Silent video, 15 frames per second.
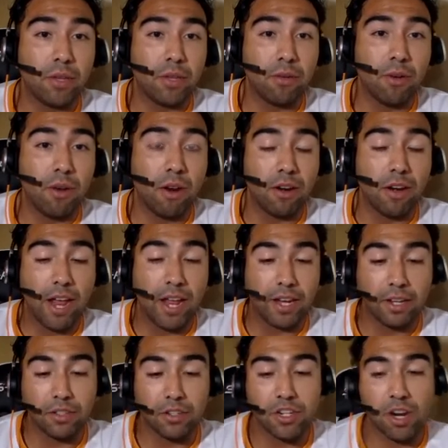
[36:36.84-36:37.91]
you are
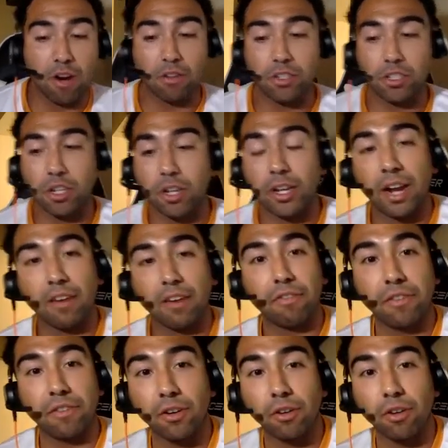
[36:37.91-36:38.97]
naked in the shower, so you kind of
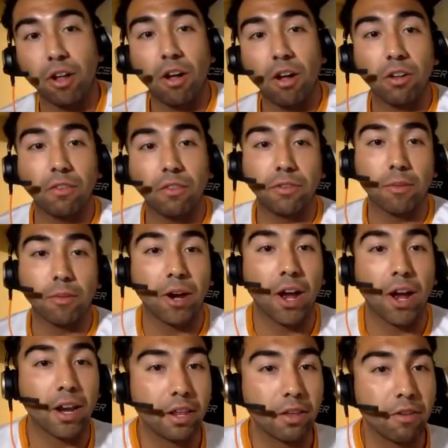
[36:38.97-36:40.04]
feel all of your
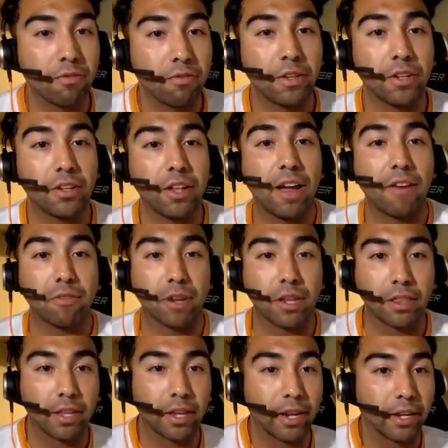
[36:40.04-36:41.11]
body. You feel
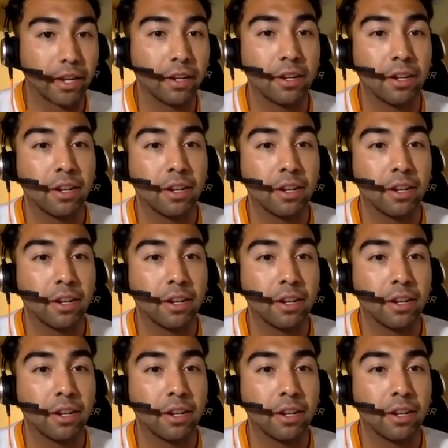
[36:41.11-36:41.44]
everything,